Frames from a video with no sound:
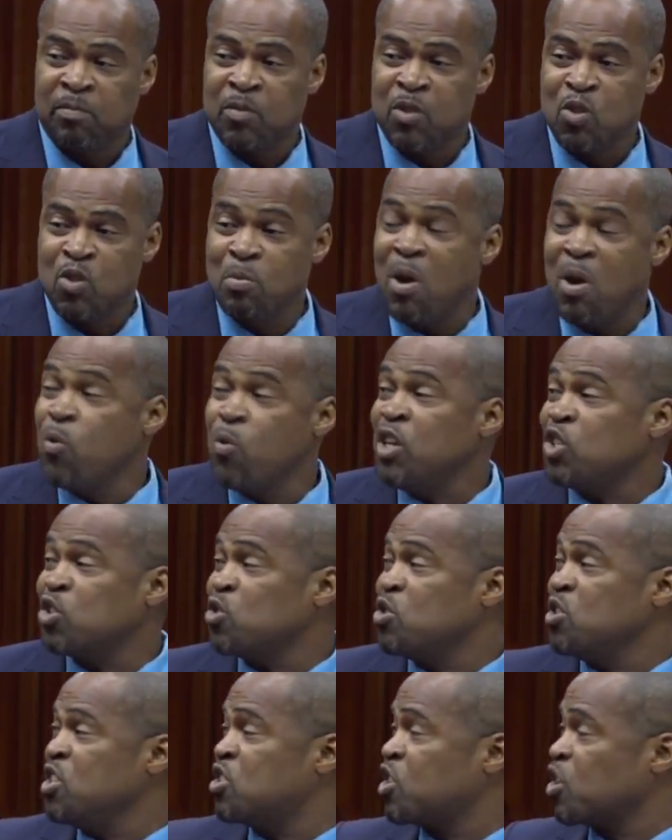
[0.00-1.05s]
You may wish
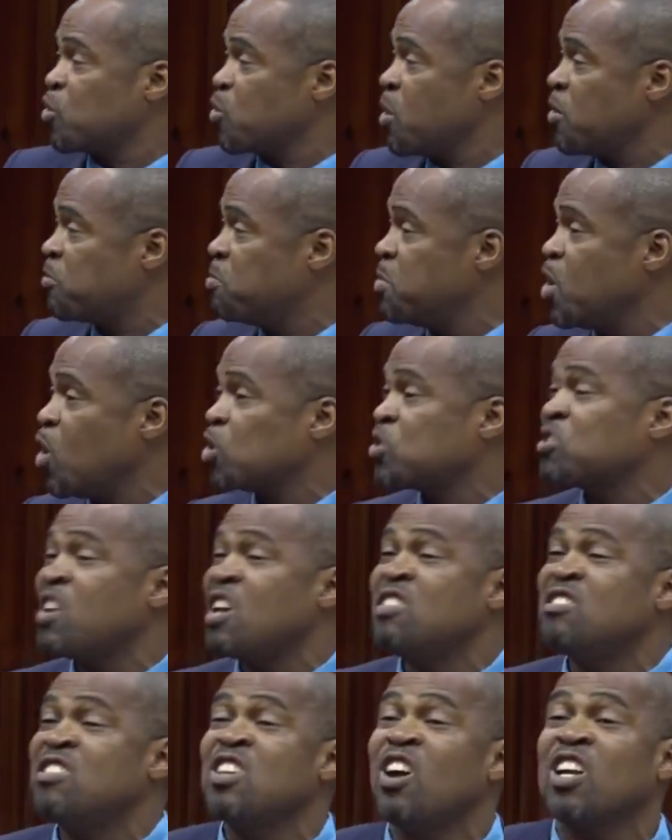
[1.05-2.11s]
to disagree with me or say
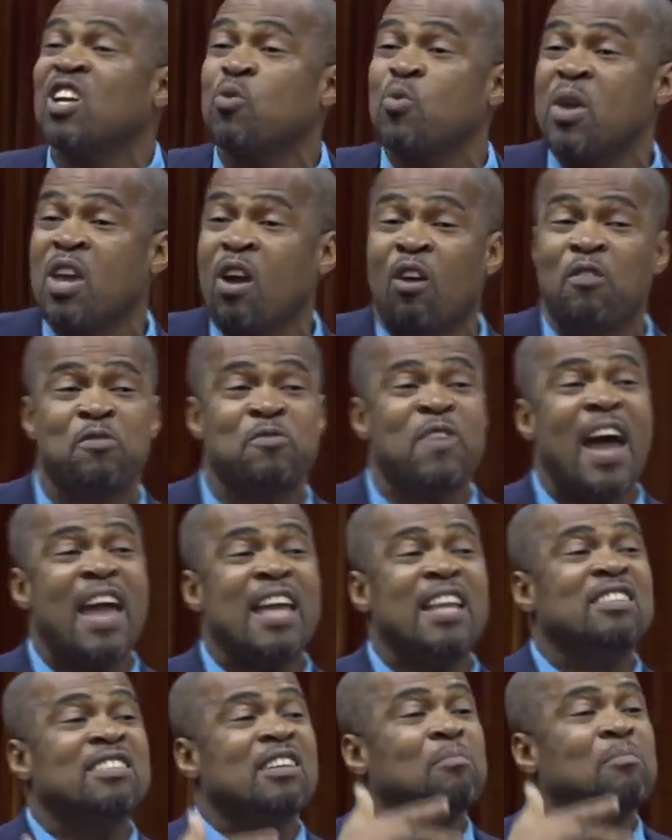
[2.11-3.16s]
it in another way or
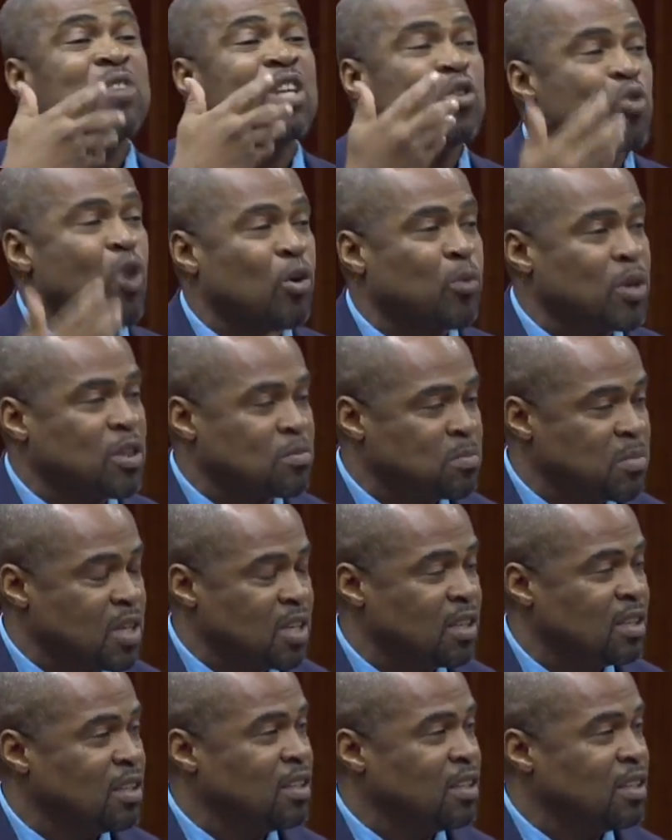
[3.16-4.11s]
find something wrong with me.